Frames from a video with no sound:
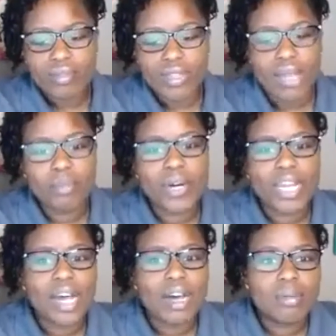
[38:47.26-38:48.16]
But
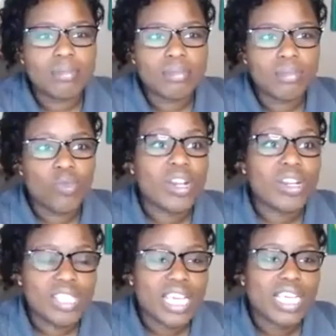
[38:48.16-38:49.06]
one
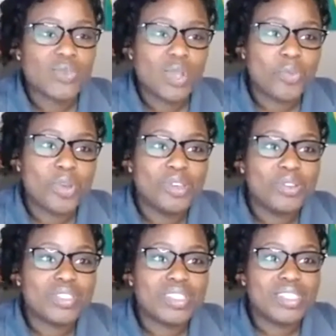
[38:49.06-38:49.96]
of the things that we
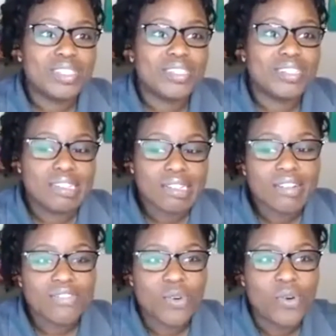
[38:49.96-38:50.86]
used to
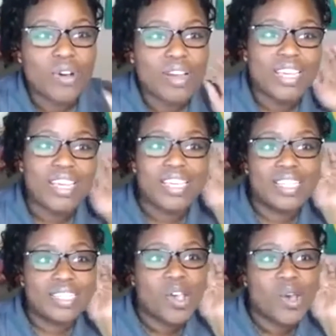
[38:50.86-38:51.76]
look for
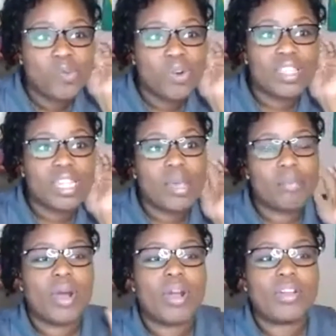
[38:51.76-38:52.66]
is whether that
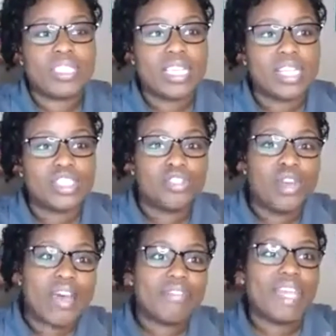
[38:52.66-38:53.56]
person, because you
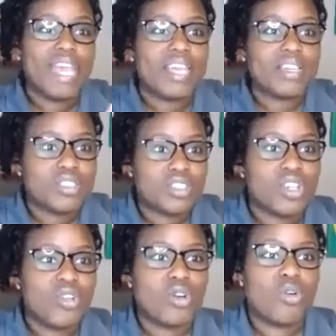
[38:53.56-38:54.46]
have to answer
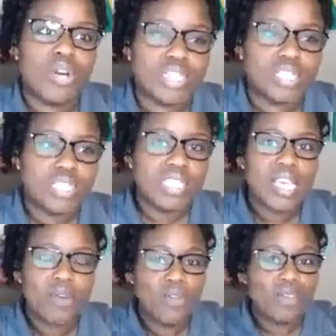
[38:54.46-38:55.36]
certain questions
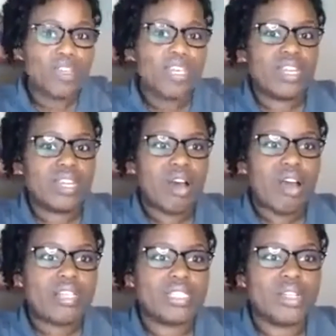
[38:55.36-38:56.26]
when you get in a car
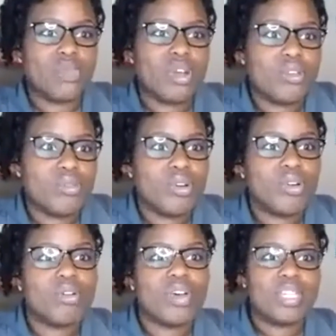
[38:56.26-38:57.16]
accident, where you were
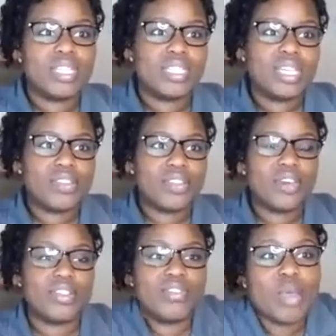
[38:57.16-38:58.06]
going, this, that, and the third.
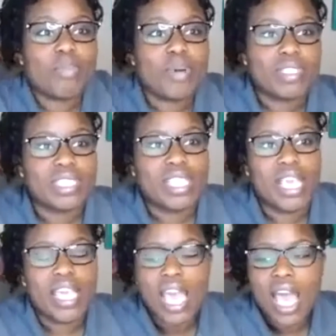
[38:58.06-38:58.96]
So if that person
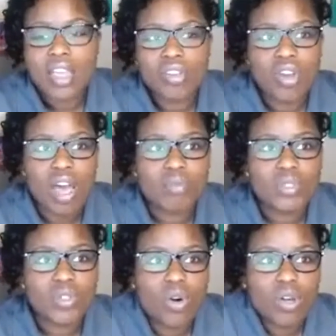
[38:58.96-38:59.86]
say, you know, I was
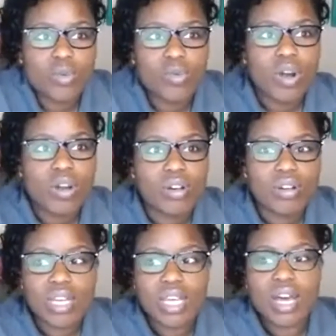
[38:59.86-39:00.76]
going to
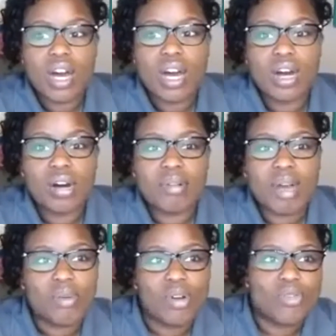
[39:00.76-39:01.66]
work, I
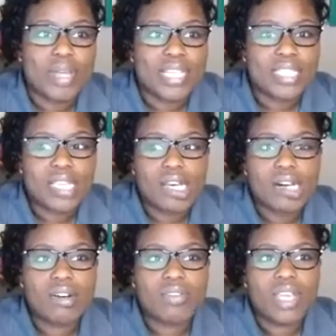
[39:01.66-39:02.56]
work for
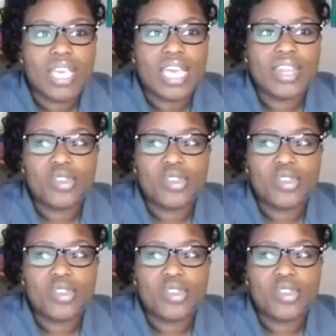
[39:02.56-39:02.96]
myself, and then you